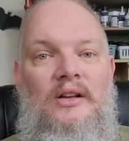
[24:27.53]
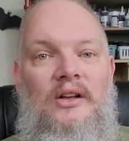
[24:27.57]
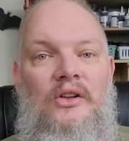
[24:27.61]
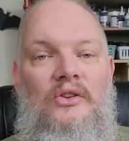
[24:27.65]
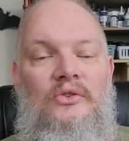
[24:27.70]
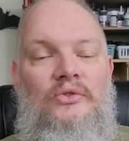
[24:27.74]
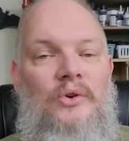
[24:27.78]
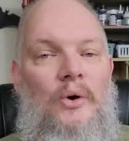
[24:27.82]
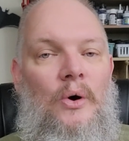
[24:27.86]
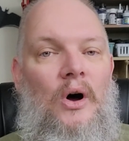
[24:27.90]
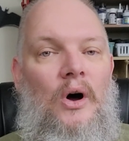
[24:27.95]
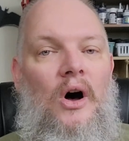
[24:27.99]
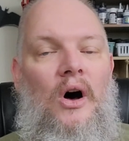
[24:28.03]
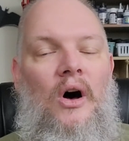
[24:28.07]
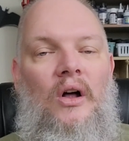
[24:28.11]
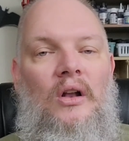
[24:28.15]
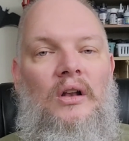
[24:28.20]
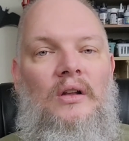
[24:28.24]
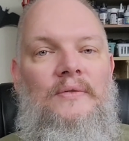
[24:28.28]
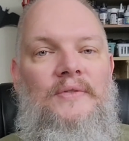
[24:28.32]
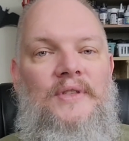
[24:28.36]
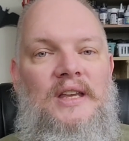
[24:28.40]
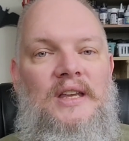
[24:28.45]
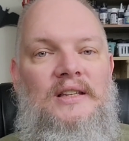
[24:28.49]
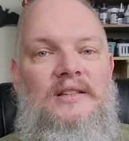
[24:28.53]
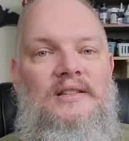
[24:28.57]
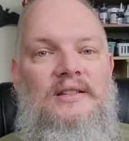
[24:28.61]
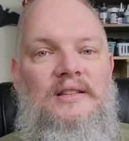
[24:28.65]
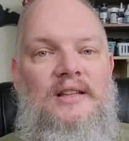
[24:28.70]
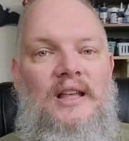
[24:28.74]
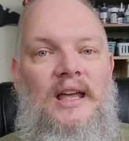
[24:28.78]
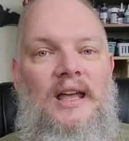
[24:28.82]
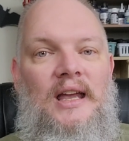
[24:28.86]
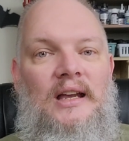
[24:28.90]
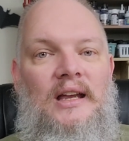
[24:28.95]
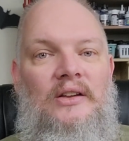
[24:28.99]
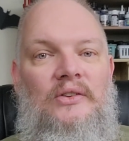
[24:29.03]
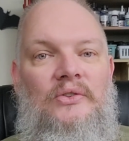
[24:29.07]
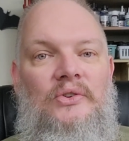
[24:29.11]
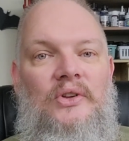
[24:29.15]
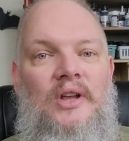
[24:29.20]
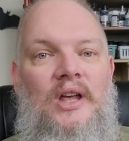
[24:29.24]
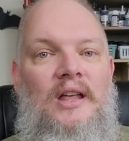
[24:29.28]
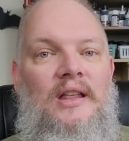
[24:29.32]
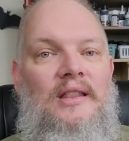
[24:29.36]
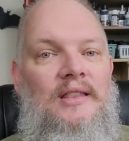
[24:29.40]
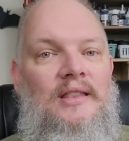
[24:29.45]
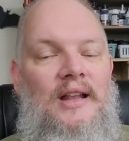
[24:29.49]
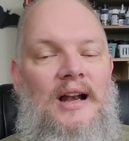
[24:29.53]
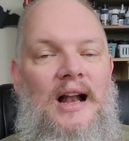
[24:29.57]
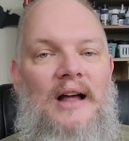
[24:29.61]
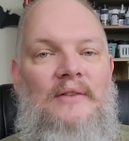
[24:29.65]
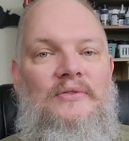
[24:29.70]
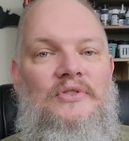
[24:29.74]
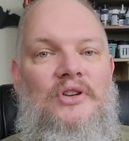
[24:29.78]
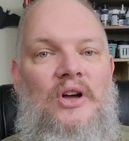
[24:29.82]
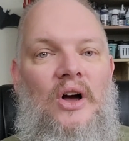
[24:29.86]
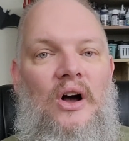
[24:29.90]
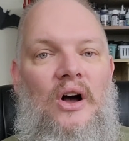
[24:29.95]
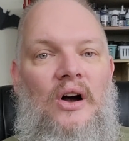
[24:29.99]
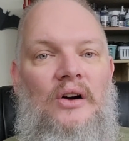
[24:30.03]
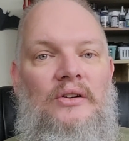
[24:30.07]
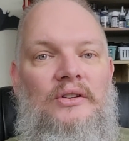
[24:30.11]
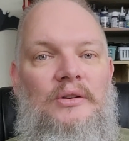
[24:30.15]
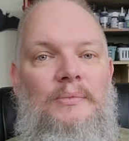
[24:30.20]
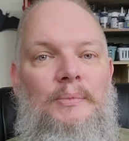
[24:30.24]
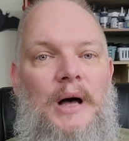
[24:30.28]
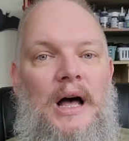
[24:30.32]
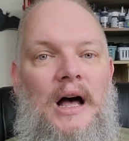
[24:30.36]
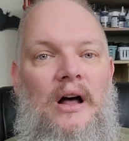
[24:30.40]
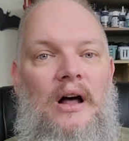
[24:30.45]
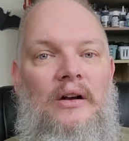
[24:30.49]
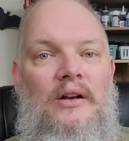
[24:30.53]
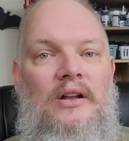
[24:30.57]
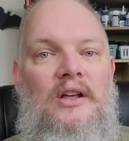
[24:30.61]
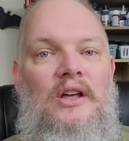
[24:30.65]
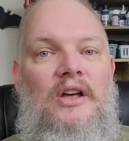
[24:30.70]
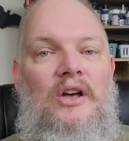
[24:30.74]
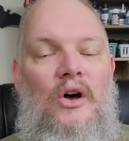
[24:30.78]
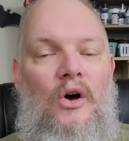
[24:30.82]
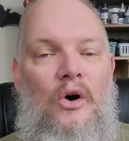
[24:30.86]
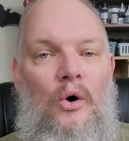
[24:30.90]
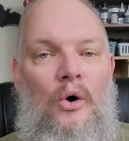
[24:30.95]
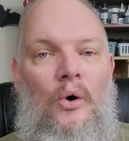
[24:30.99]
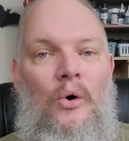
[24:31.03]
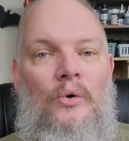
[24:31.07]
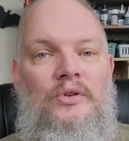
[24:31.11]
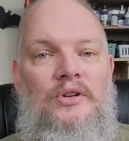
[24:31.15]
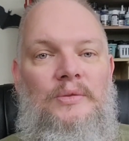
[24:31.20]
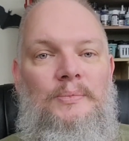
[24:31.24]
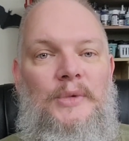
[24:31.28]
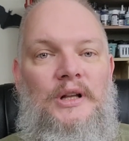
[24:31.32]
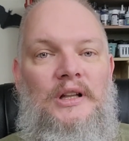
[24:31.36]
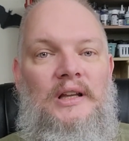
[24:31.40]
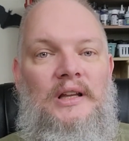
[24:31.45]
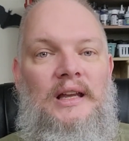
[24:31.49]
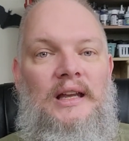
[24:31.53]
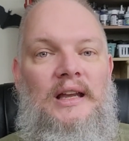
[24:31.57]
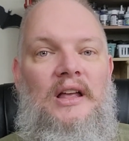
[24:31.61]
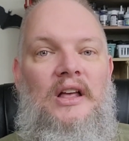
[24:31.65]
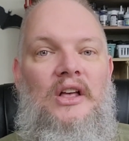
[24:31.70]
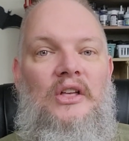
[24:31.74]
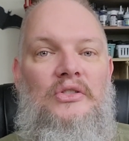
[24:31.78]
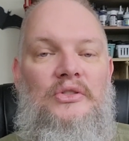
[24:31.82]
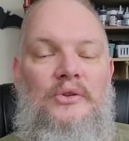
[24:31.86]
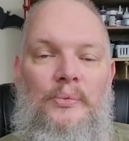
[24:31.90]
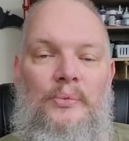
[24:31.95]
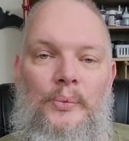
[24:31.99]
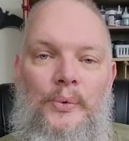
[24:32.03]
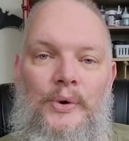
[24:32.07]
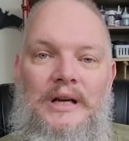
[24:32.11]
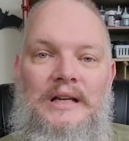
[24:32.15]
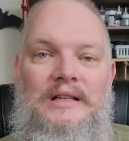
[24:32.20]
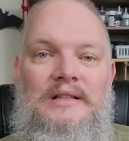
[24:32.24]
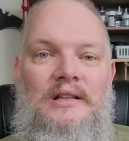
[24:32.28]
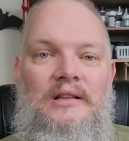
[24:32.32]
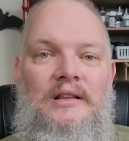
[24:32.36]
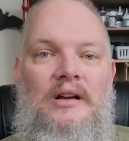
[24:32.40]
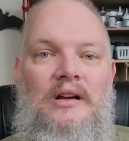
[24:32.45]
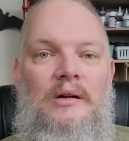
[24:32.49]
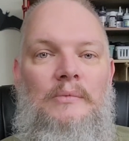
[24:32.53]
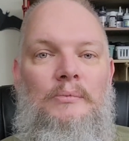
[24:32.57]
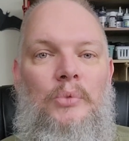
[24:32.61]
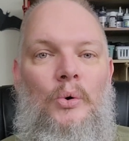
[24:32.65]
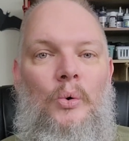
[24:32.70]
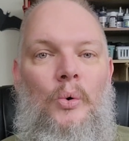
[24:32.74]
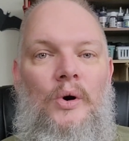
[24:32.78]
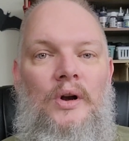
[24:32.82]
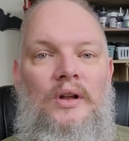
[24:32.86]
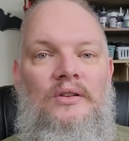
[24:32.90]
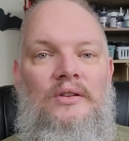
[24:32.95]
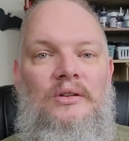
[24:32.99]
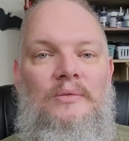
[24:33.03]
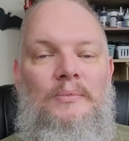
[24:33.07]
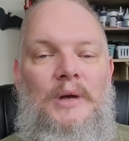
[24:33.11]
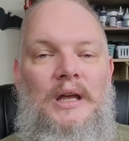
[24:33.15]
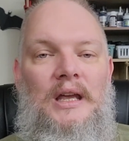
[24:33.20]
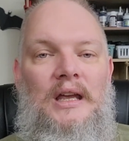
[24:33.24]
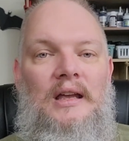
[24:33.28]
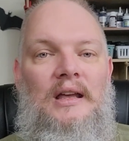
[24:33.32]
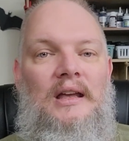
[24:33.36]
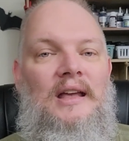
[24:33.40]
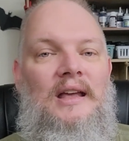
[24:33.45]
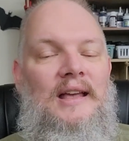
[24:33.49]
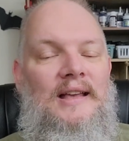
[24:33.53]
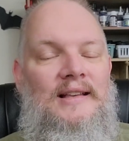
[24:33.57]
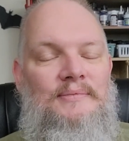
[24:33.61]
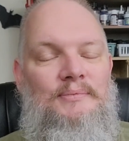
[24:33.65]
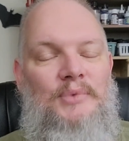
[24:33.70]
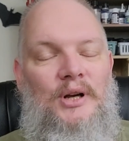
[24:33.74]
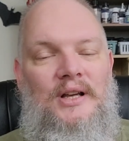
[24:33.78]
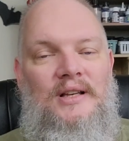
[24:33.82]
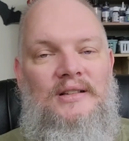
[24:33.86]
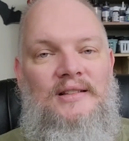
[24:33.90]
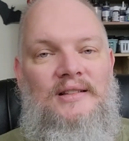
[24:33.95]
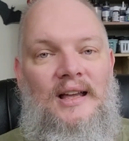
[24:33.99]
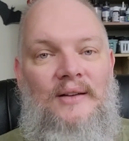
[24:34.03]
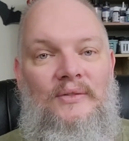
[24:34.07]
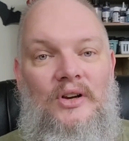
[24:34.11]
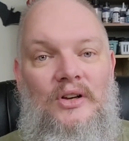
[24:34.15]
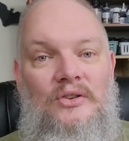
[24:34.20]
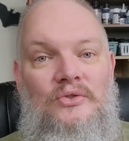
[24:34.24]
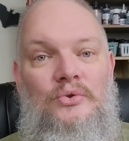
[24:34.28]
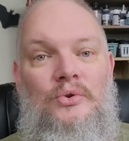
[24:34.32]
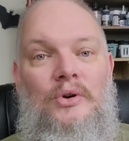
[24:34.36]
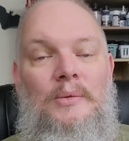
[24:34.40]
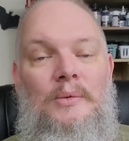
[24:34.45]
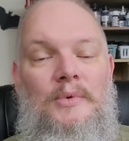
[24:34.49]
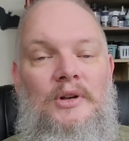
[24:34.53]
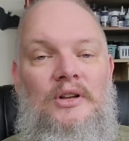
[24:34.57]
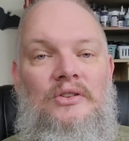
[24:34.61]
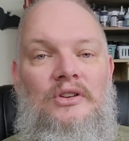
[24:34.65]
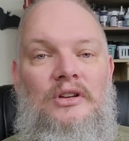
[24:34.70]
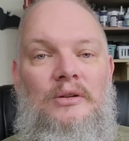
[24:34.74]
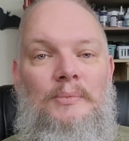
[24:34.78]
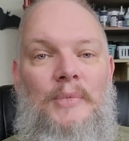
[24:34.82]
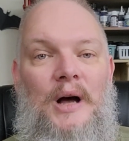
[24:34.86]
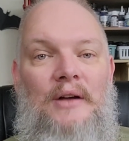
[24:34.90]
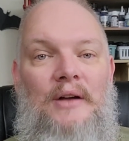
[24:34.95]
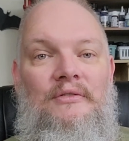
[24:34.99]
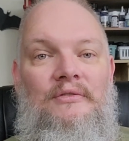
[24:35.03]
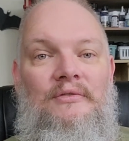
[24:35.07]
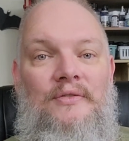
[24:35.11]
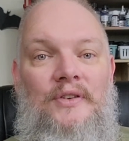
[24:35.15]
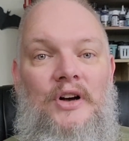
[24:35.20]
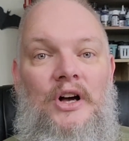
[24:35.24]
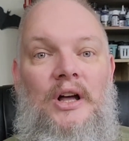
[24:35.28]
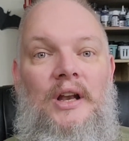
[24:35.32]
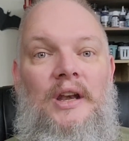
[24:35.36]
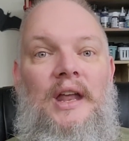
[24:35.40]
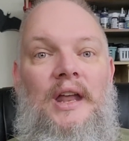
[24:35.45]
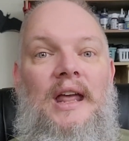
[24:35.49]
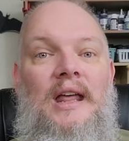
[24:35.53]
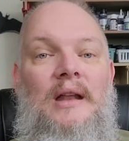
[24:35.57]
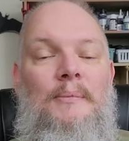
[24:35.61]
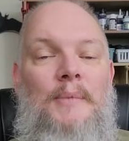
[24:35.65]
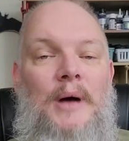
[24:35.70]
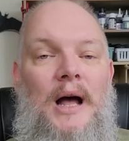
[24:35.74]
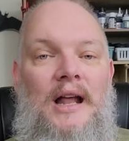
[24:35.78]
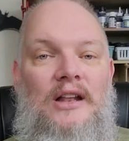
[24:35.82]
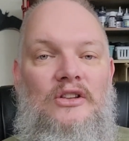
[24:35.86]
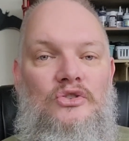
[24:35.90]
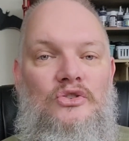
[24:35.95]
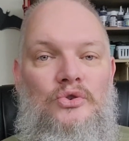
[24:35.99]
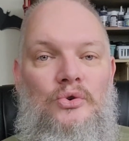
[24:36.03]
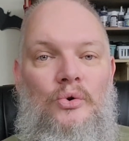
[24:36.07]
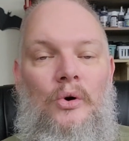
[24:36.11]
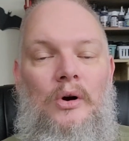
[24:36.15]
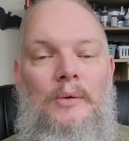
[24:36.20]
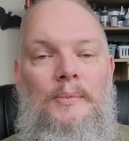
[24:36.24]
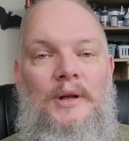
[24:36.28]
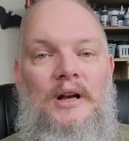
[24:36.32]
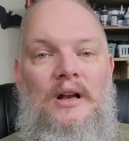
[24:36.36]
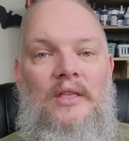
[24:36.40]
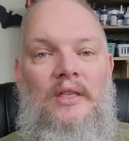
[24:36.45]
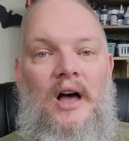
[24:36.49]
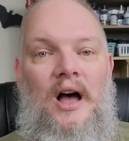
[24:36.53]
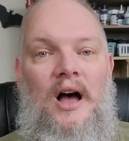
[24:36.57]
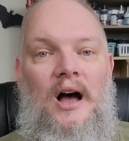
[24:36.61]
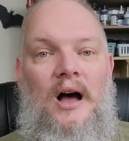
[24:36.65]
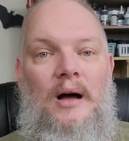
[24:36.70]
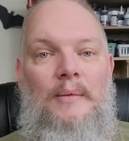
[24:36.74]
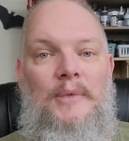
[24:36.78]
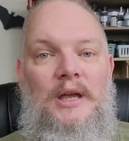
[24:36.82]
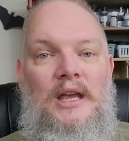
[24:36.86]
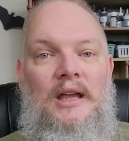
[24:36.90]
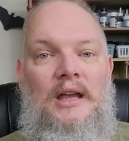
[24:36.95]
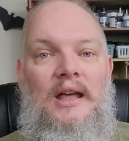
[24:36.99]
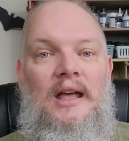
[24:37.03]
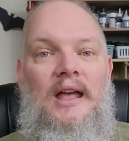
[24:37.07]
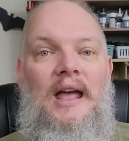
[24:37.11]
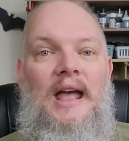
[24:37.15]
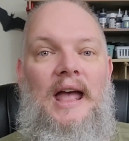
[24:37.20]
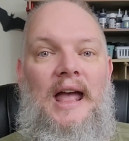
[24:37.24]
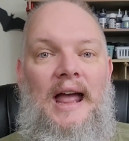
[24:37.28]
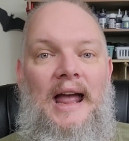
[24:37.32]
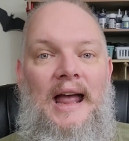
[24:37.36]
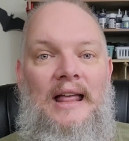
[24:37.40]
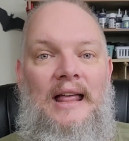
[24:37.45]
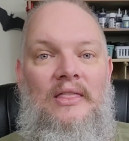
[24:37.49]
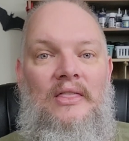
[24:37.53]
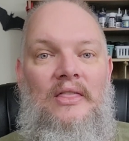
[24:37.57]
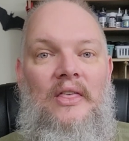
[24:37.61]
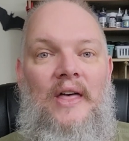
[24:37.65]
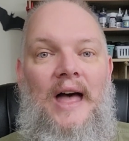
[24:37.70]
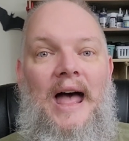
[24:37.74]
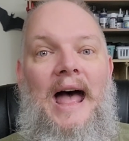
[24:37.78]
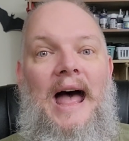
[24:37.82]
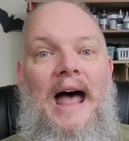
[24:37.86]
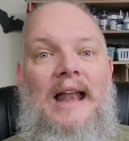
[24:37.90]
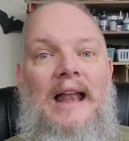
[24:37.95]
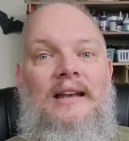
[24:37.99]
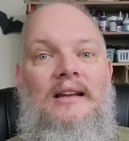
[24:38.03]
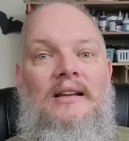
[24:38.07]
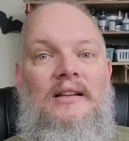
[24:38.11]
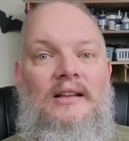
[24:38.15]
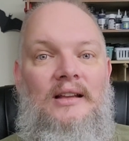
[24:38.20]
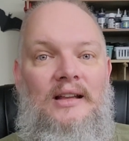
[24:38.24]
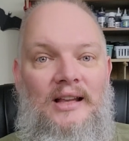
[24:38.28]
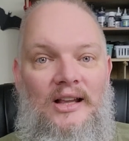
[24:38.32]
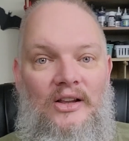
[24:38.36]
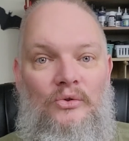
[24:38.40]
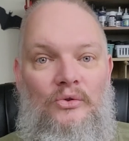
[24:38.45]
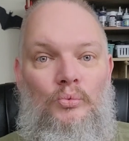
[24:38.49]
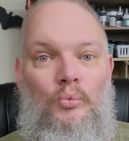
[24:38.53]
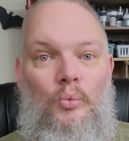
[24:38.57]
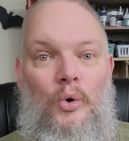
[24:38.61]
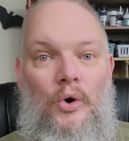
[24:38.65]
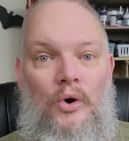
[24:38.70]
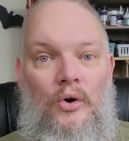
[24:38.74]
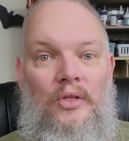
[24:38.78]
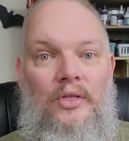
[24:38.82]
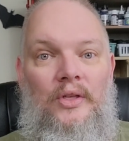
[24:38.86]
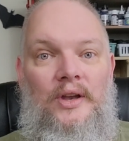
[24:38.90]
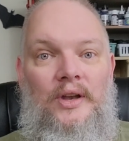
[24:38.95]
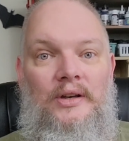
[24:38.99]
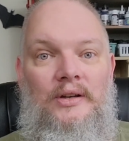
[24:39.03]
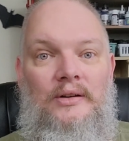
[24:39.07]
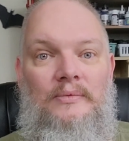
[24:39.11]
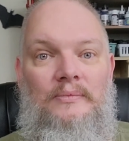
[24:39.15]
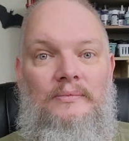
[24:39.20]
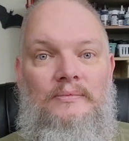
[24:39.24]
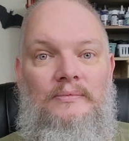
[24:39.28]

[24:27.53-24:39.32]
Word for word: So, all of these things that I've talked about, ultimately, the reason they're important to me is because they've contributed to my fun and my enjoyment of the hobby. And that is worth it.